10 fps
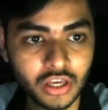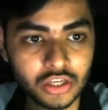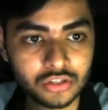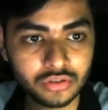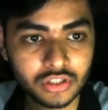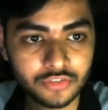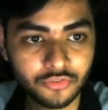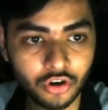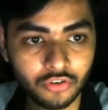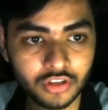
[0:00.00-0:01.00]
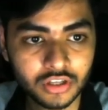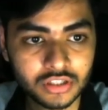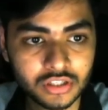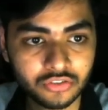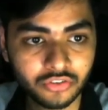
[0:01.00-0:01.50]
So this following
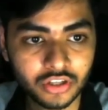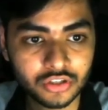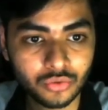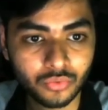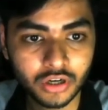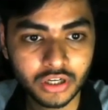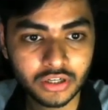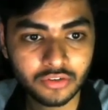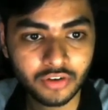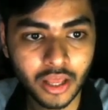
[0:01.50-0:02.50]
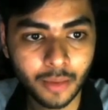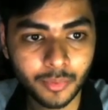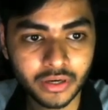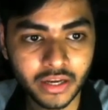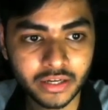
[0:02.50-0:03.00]
is a string. So what will
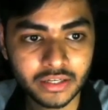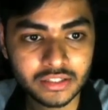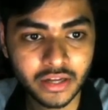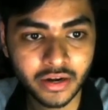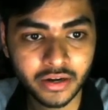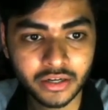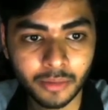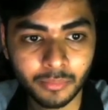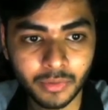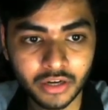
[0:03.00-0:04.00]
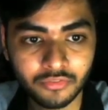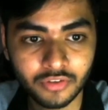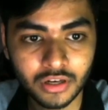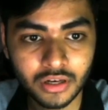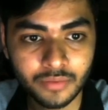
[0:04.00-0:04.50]
happen, that this render
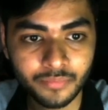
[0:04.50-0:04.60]
template